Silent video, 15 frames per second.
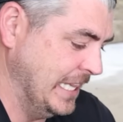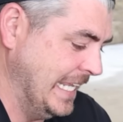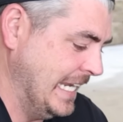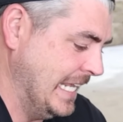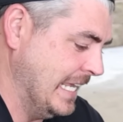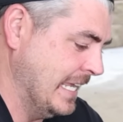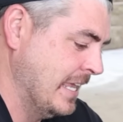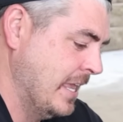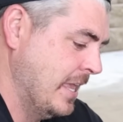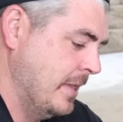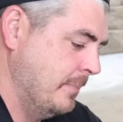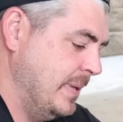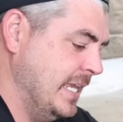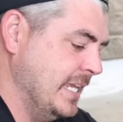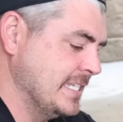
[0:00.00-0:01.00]
cleaning
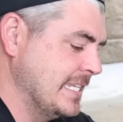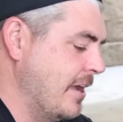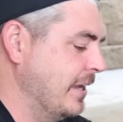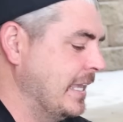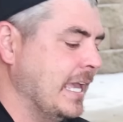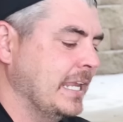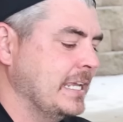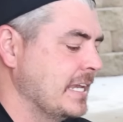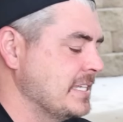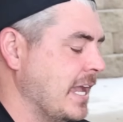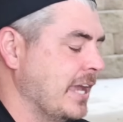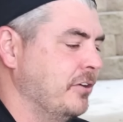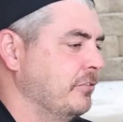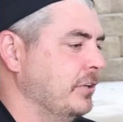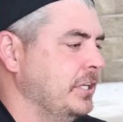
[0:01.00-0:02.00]
piece. Now, again, guys,
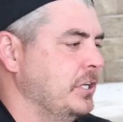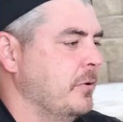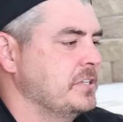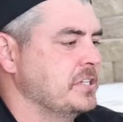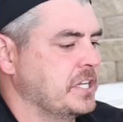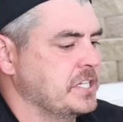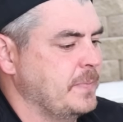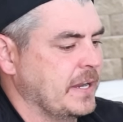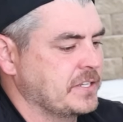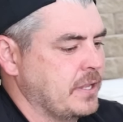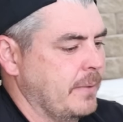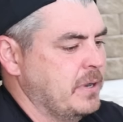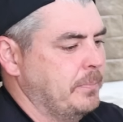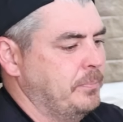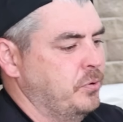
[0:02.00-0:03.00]
I don't really know what to expect,
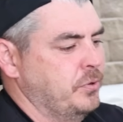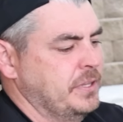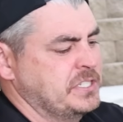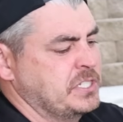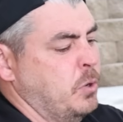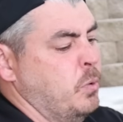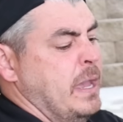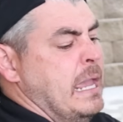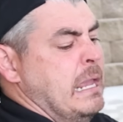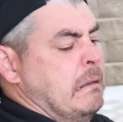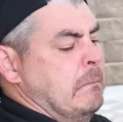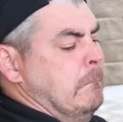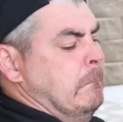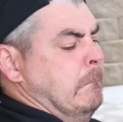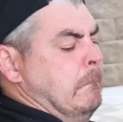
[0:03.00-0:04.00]
so I'm gonna pull this away.